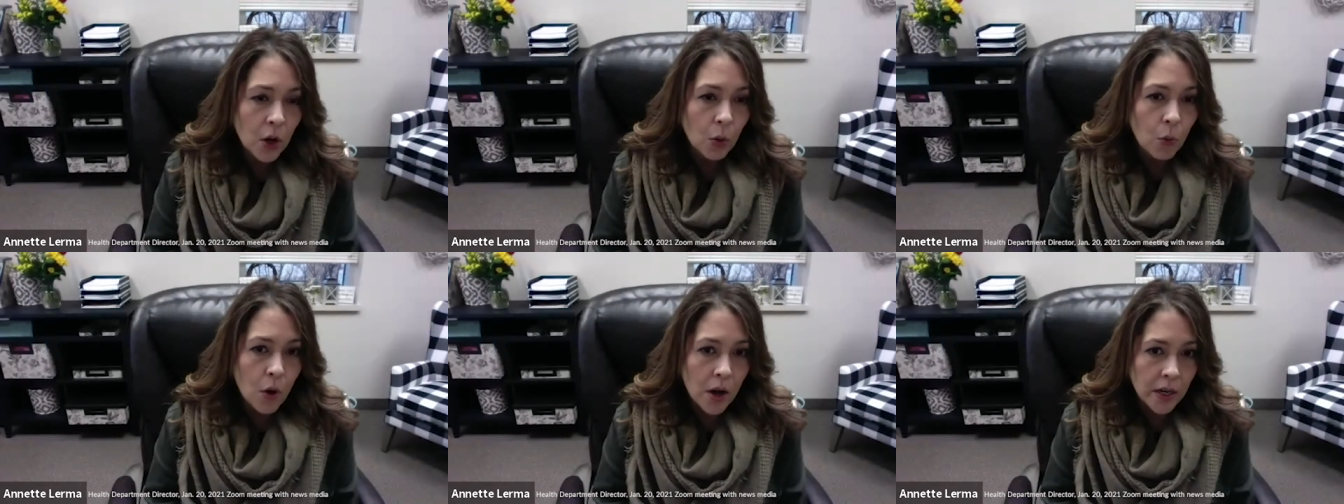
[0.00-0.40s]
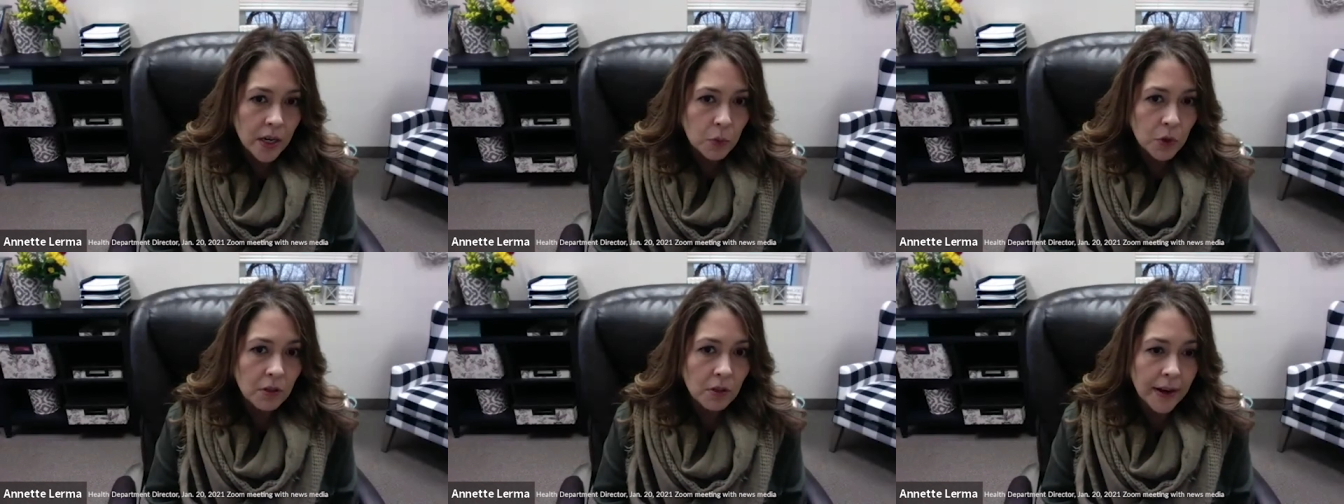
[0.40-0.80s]
one and
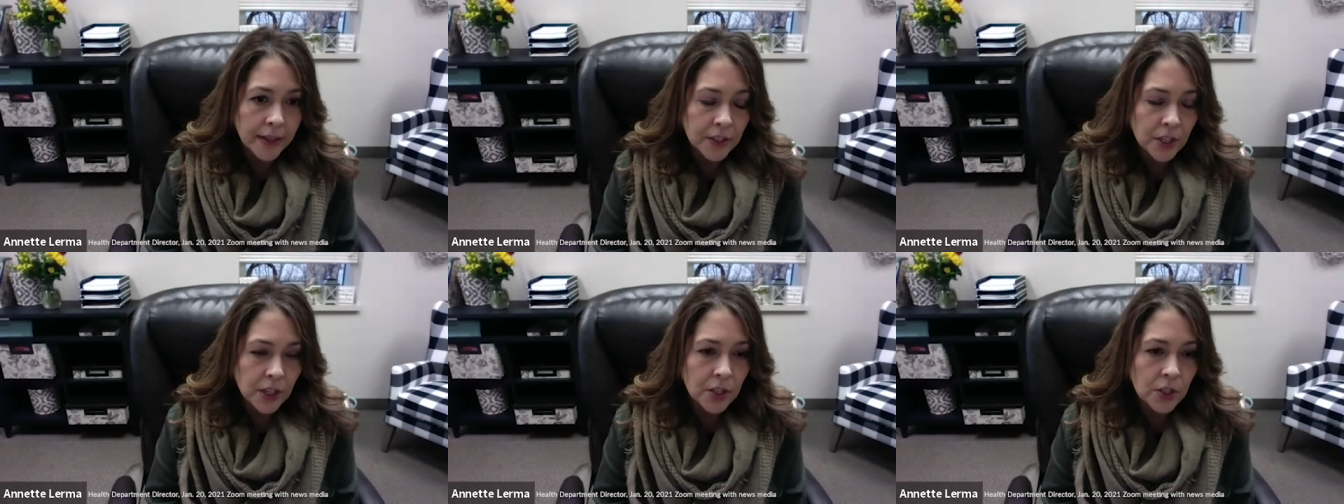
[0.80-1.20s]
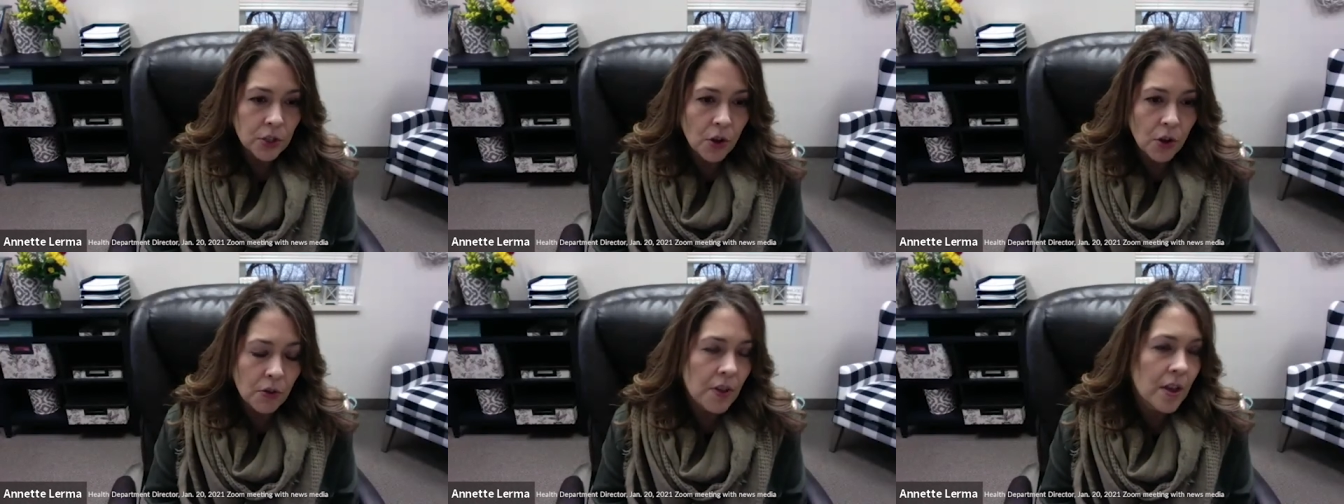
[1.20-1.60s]
would like to
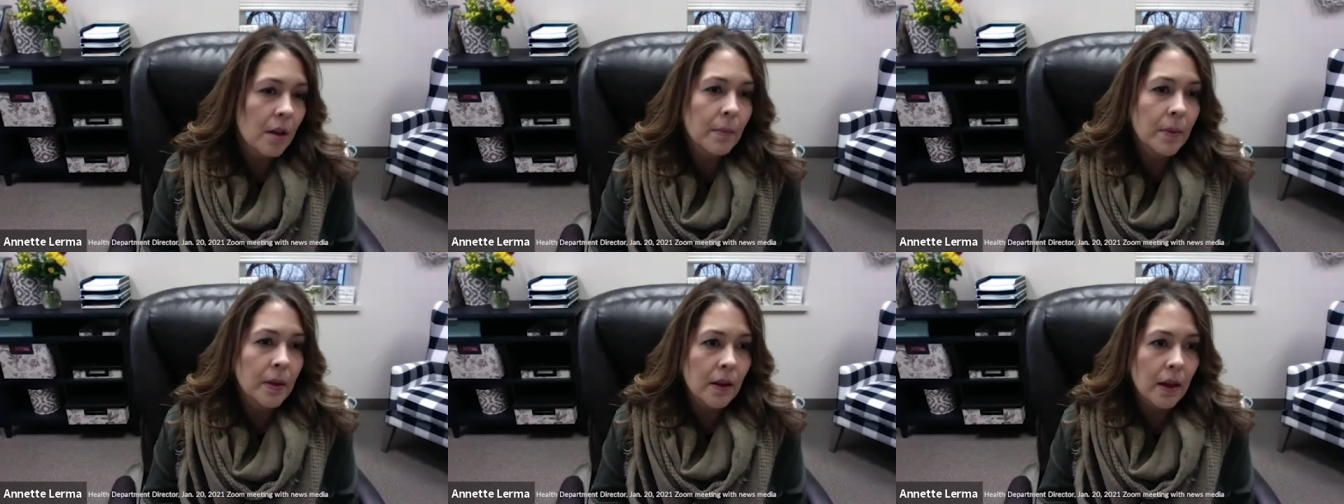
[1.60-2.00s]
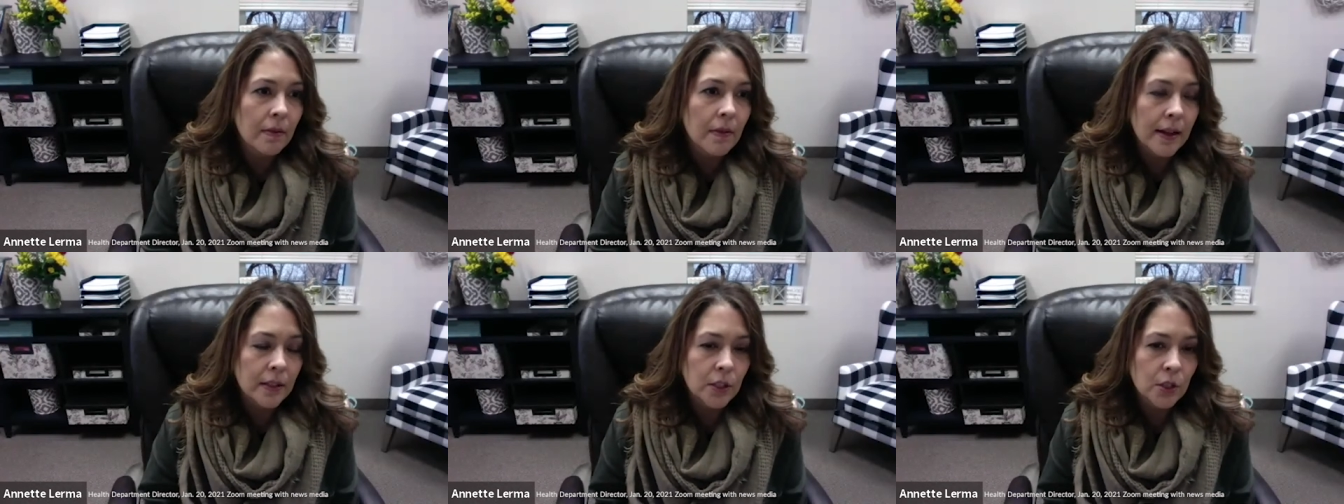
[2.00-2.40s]
consult them, and, and
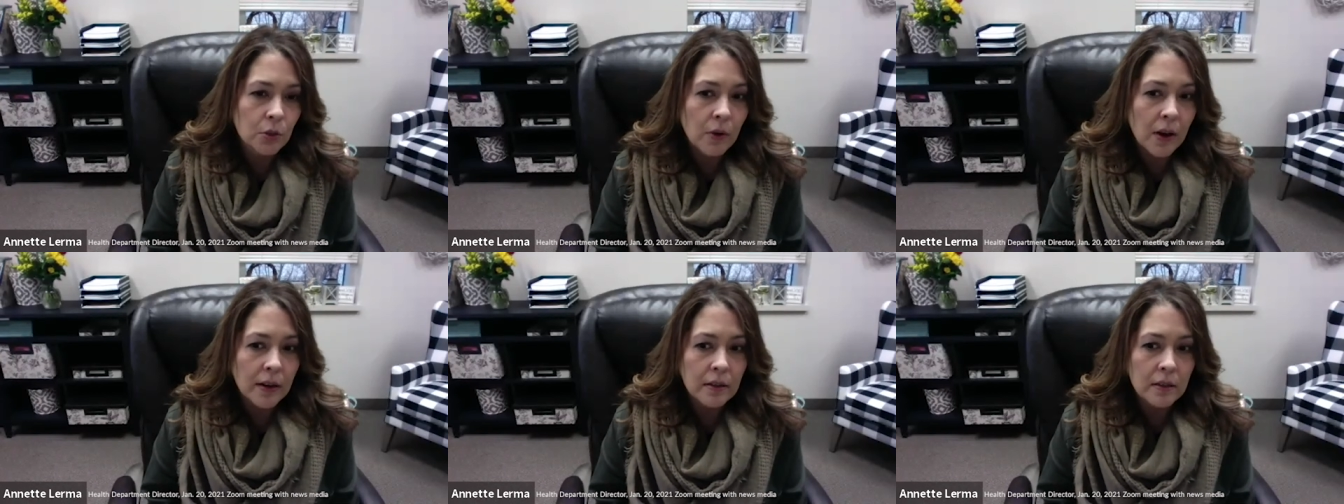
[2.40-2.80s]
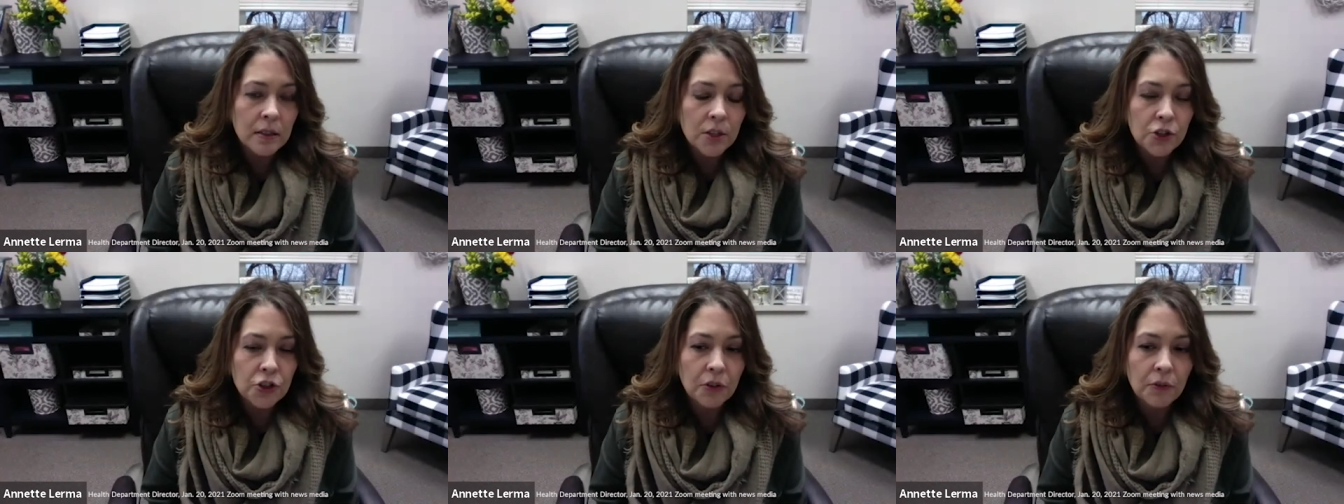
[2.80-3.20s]
that's the right
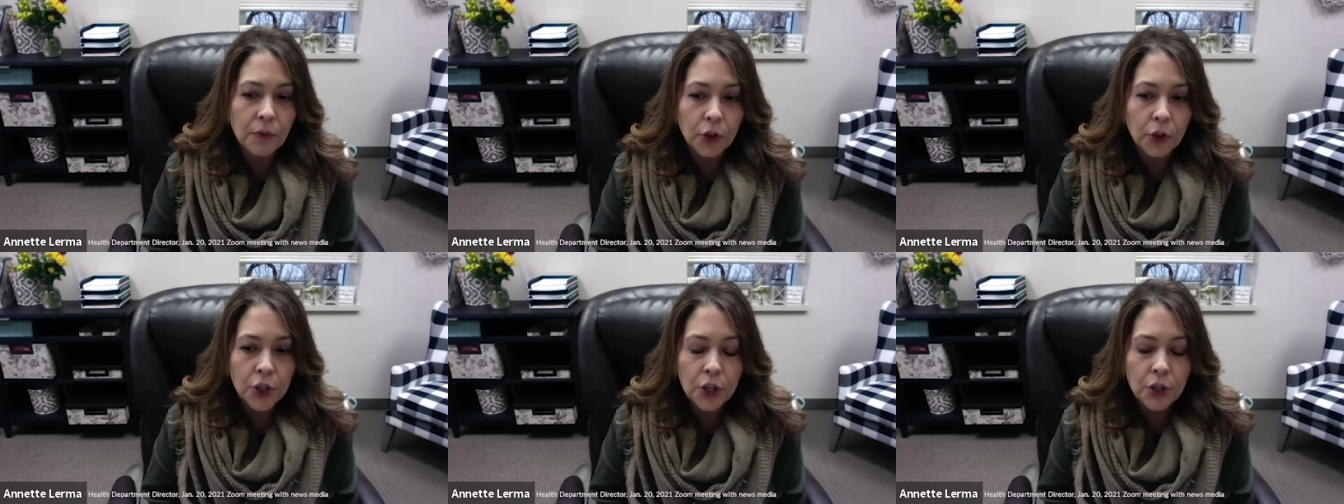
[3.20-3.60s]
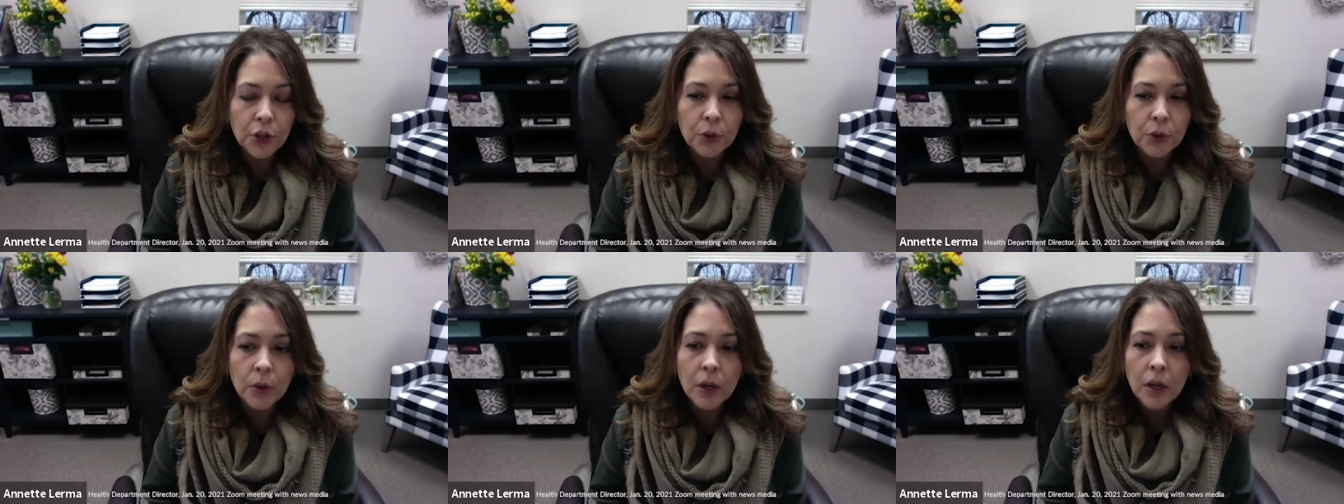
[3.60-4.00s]
decision for
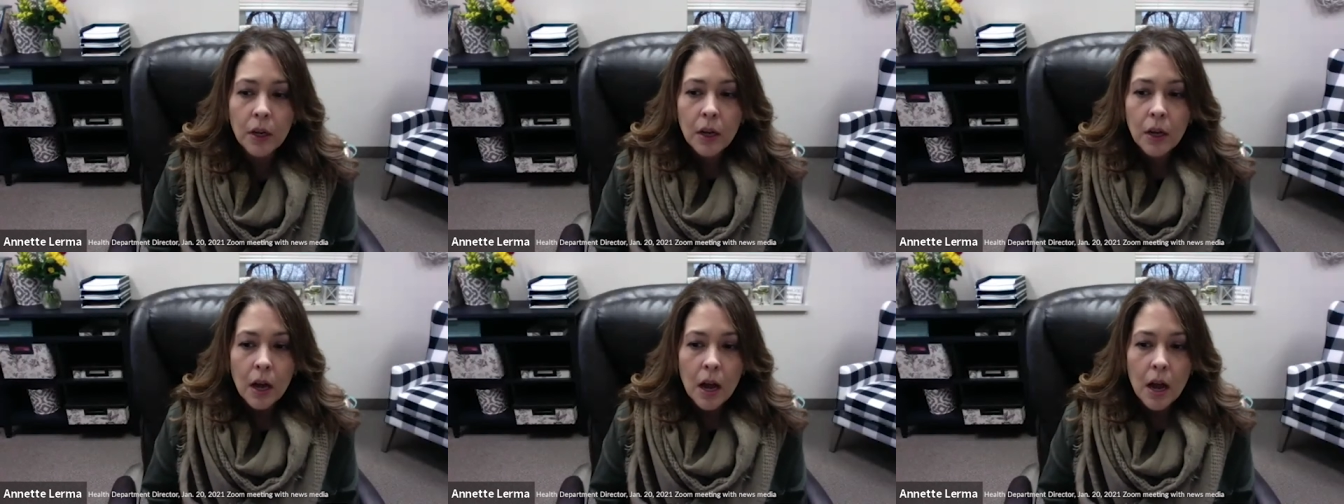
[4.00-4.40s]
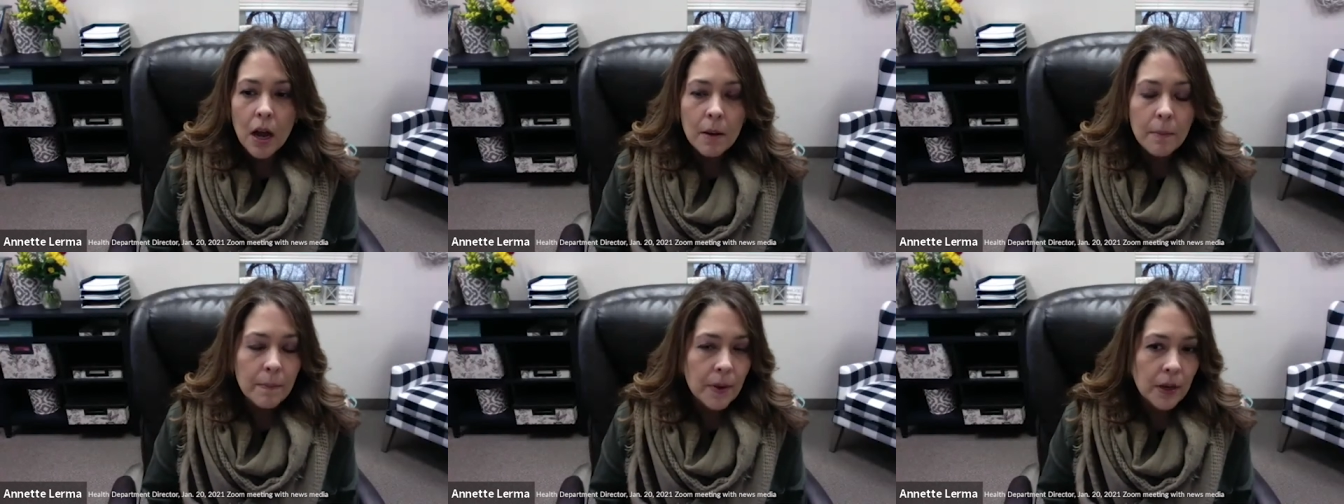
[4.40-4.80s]
you.
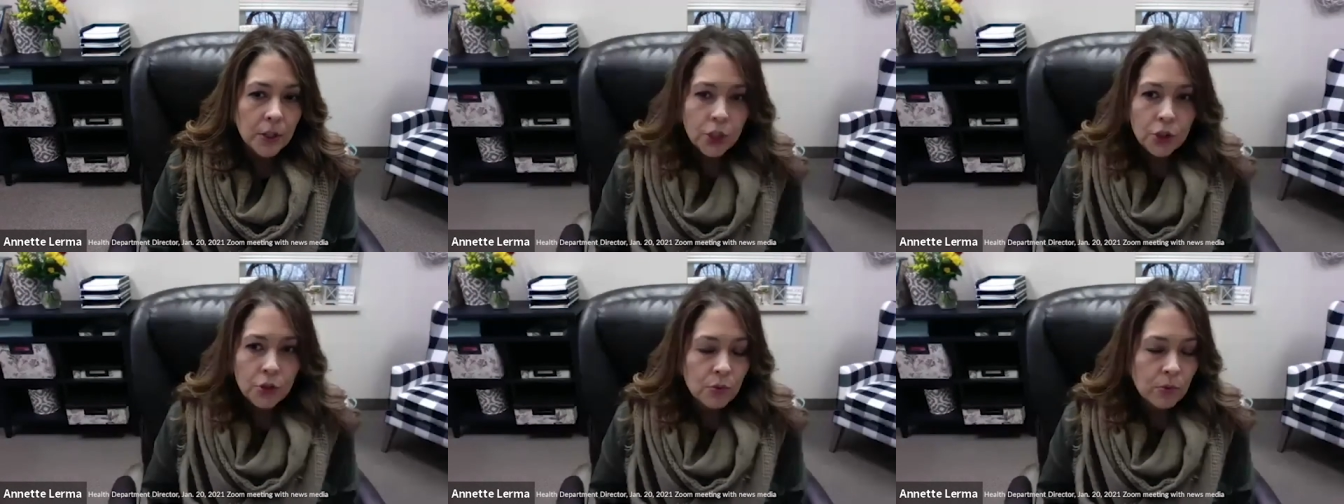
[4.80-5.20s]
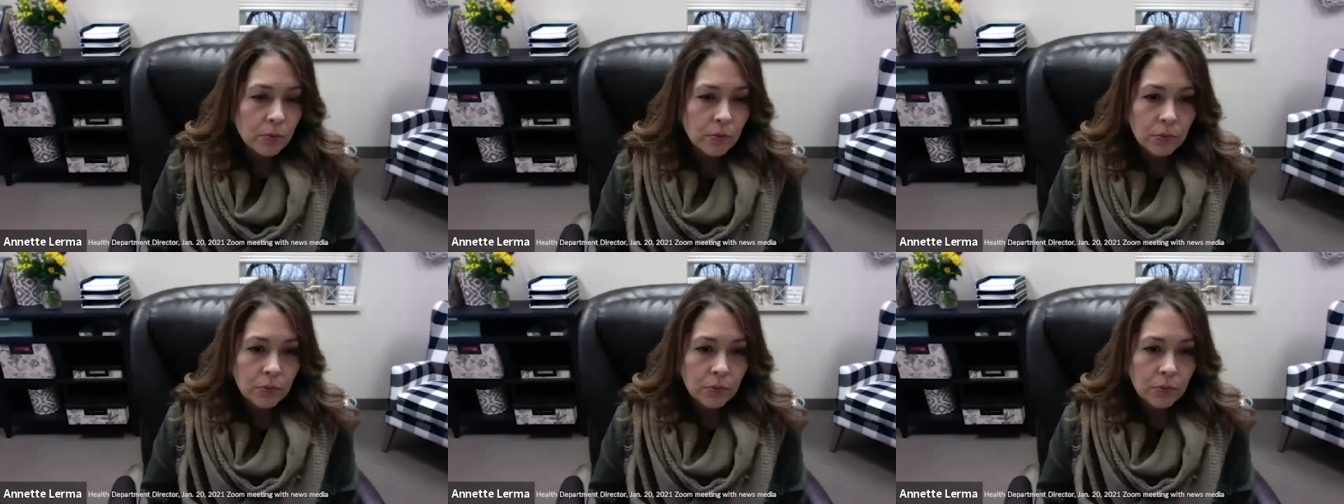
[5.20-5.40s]
Um, but you